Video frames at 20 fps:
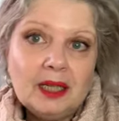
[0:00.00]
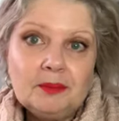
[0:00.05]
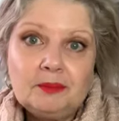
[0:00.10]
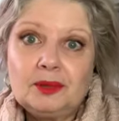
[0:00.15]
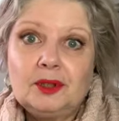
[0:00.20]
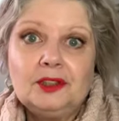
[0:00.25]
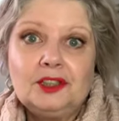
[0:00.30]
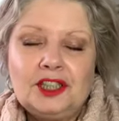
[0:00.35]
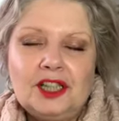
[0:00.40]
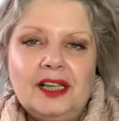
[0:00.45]

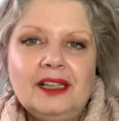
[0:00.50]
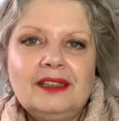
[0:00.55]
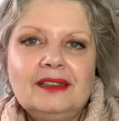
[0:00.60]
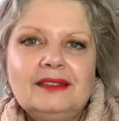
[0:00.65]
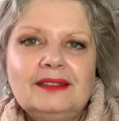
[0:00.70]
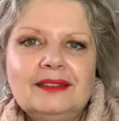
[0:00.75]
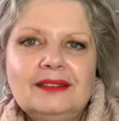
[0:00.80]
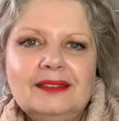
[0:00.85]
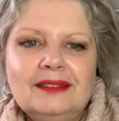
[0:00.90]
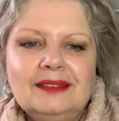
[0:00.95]

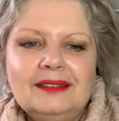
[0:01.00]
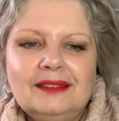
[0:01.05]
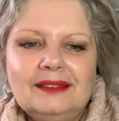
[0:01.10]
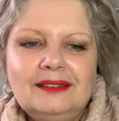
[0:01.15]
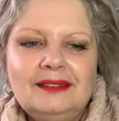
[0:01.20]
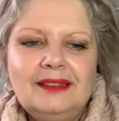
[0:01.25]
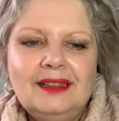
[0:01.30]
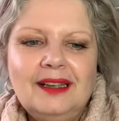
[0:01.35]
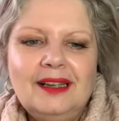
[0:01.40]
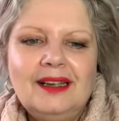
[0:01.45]
project,
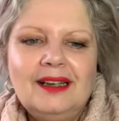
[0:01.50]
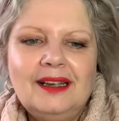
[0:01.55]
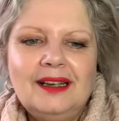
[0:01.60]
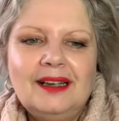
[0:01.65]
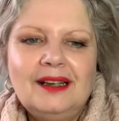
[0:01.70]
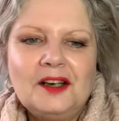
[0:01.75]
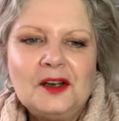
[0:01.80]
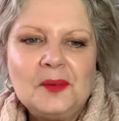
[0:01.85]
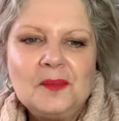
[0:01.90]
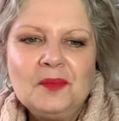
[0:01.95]
and
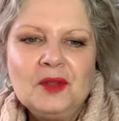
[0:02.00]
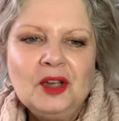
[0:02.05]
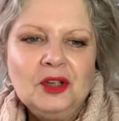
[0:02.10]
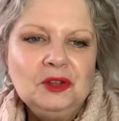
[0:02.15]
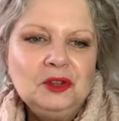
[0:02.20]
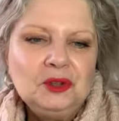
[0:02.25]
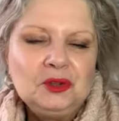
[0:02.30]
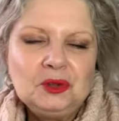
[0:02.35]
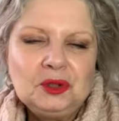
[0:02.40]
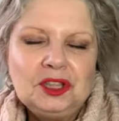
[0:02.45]

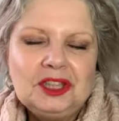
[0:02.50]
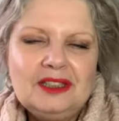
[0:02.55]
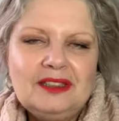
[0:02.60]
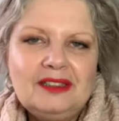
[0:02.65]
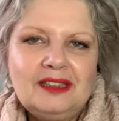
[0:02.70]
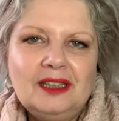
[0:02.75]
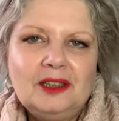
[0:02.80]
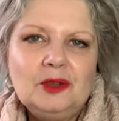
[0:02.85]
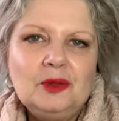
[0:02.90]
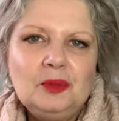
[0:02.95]
so she
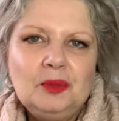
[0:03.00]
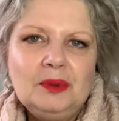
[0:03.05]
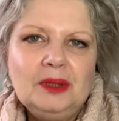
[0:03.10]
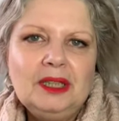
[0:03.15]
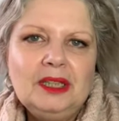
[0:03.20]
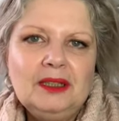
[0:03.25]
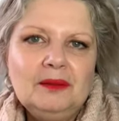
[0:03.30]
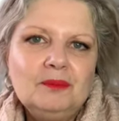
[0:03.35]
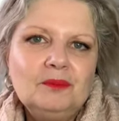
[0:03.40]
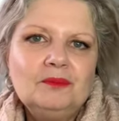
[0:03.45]
sent
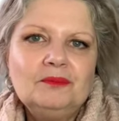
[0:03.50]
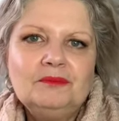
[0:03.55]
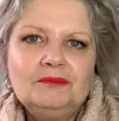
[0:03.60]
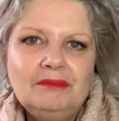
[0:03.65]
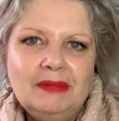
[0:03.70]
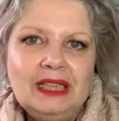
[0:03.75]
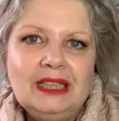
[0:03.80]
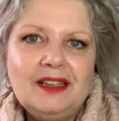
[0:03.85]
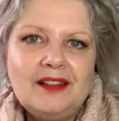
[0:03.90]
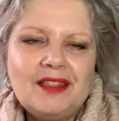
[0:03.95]
me
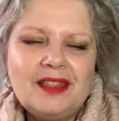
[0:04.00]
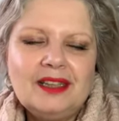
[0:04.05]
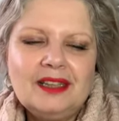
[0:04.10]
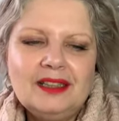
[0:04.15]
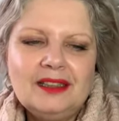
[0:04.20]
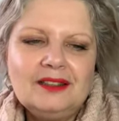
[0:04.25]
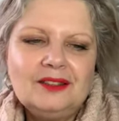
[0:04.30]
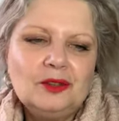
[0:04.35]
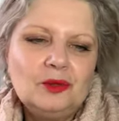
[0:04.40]
many things,